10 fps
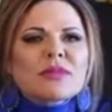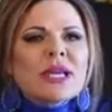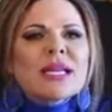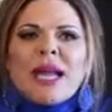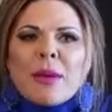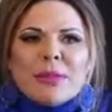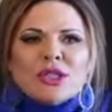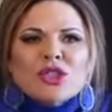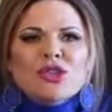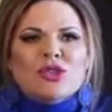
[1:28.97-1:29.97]
Number
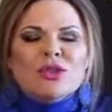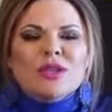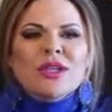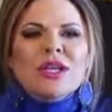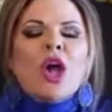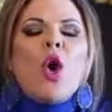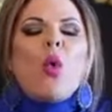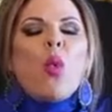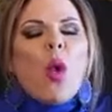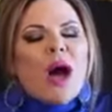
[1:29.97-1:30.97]
2.
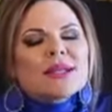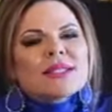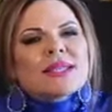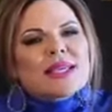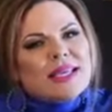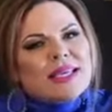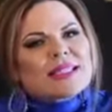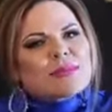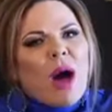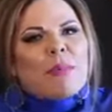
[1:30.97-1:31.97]
What
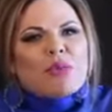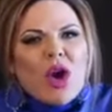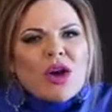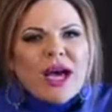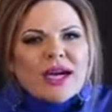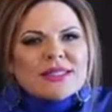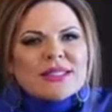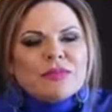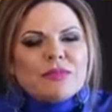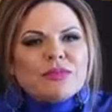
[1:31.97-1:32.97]
is my
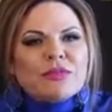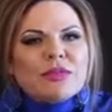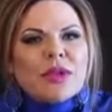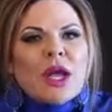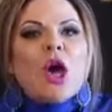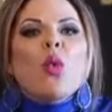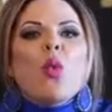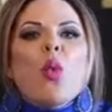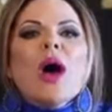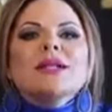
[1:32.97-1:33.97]
product?
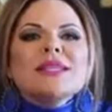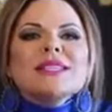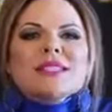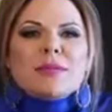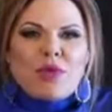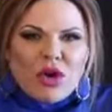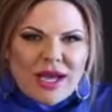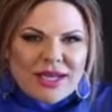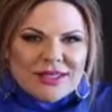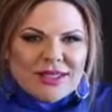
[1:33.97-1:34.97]
What is the
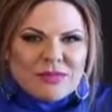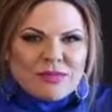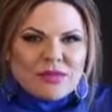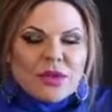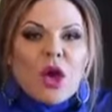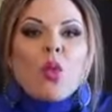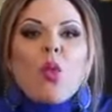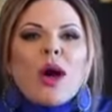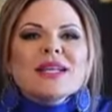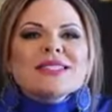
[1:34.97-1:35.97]
product?
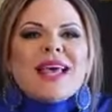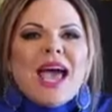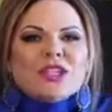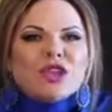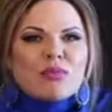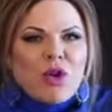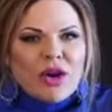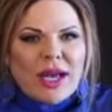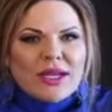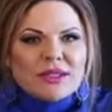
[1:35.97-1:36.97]
What is the actual
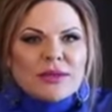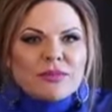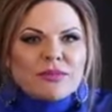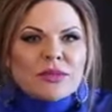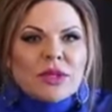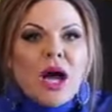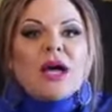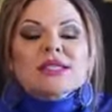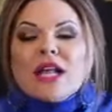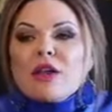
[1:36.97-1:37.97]
product? I
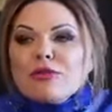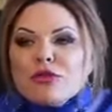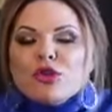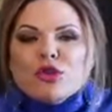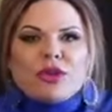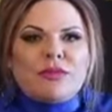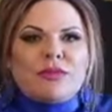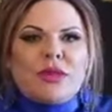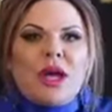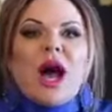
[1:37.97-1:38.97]
sell food.
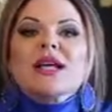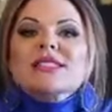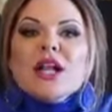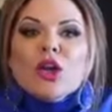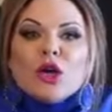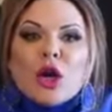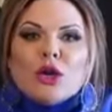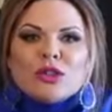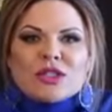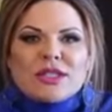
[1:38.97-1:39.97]
I sell
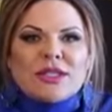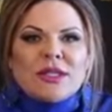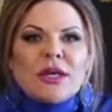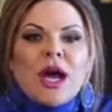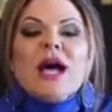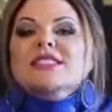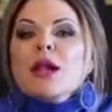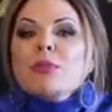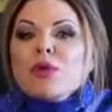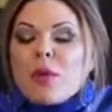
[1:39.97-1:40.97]
clothes. I
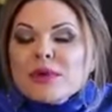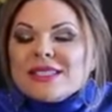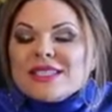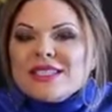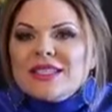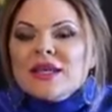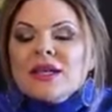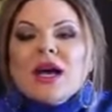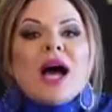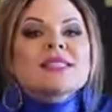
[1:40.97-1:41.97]
sell property.
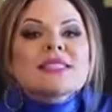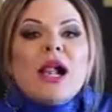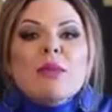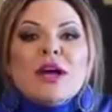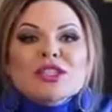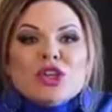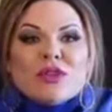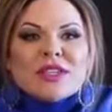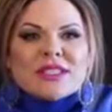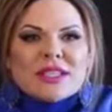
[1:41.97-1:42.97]
I sell my
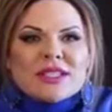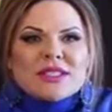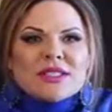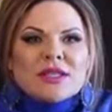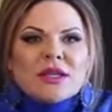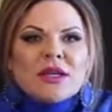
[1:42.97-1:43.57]
services.